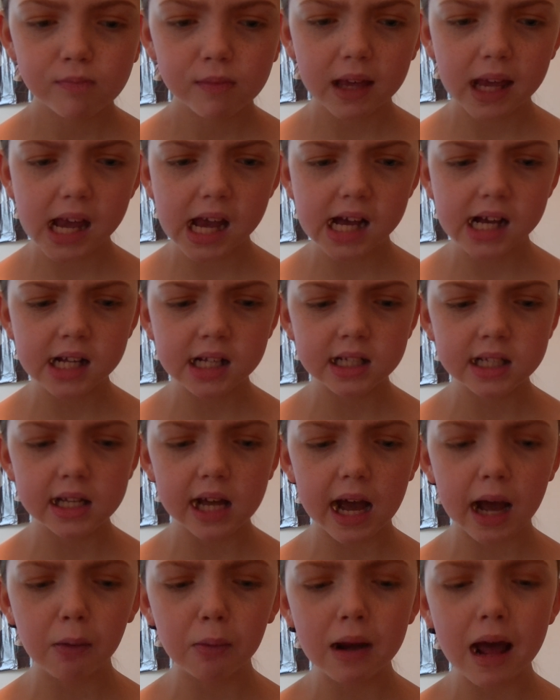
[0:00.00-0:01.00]
And
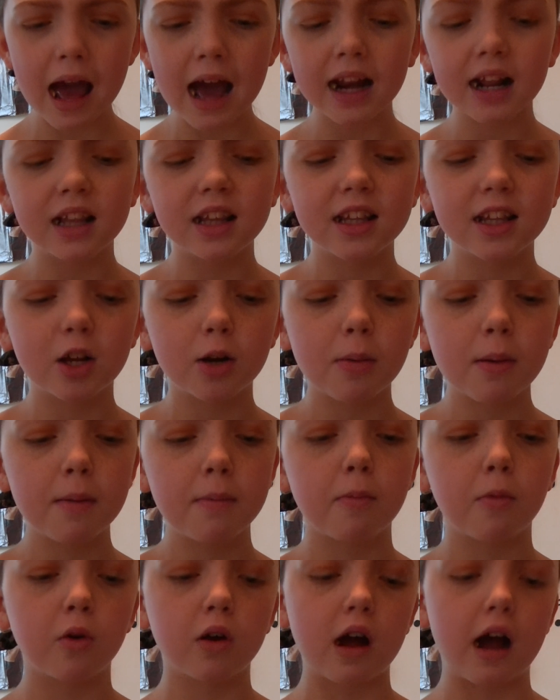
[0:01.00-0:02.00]
I want to add a little bit
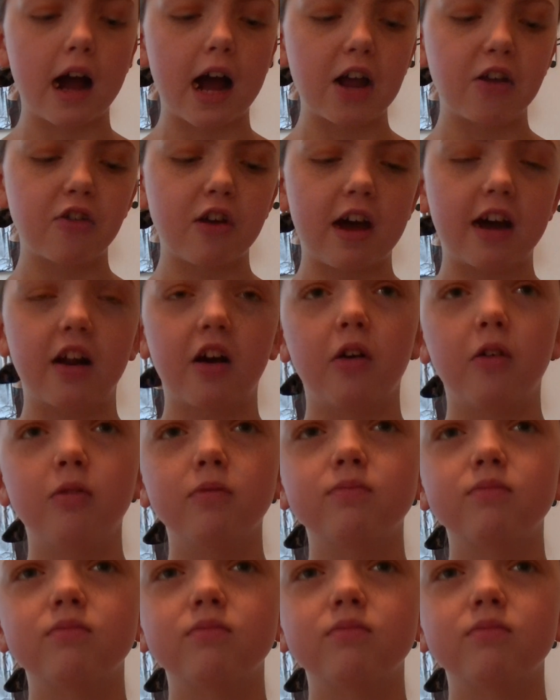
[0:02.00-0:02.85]
more eyeshadow.